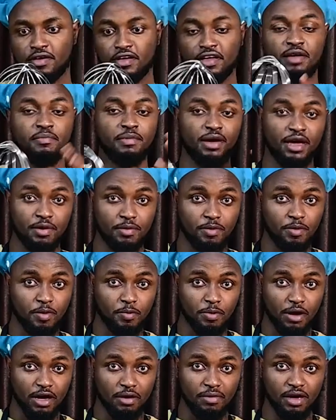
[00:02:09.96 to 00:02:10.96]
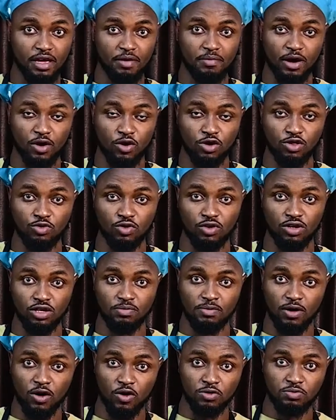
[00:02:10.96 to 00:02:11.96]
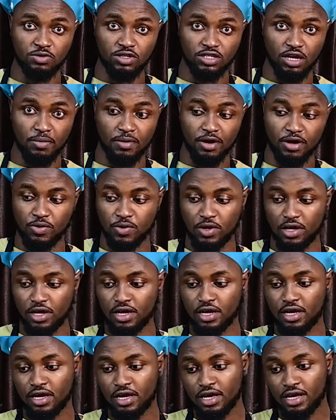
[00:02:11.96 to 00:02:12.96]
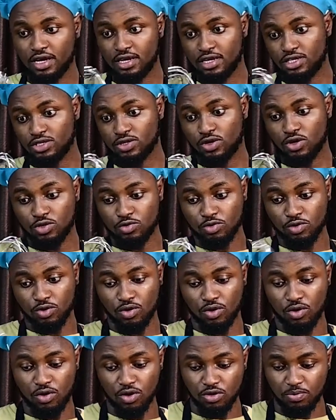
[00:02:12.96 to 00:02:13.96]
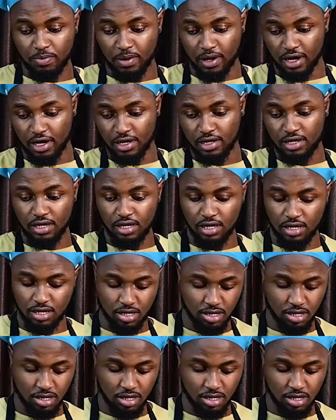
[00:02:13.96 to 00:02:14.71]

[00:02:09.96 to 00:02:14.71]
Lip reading: in my old mixer, by the way, this got bad.